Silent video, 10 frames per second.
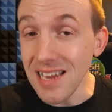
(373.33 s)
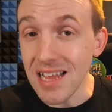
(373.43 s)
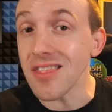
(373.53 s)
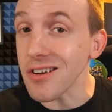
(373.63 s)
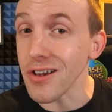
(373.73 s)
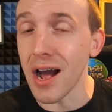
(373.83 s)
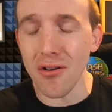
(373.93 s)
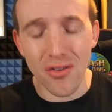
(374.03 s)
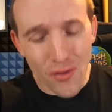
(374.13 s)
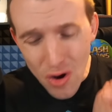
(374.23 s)
in the
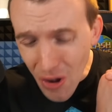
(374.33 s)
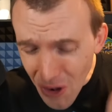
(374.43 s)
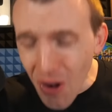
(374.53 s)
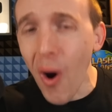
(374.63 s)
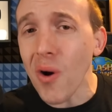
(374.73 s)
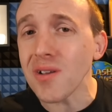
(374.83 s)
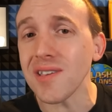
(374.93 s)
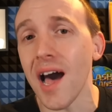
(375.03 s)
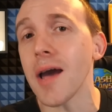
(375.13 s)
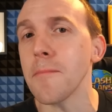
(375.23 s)
clouds for a long
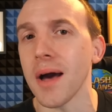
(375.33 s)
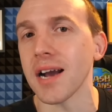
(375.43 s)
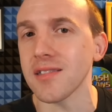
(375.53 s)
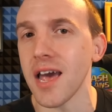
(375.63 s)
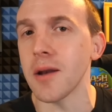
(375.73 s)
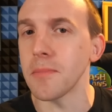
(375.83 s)
time back then,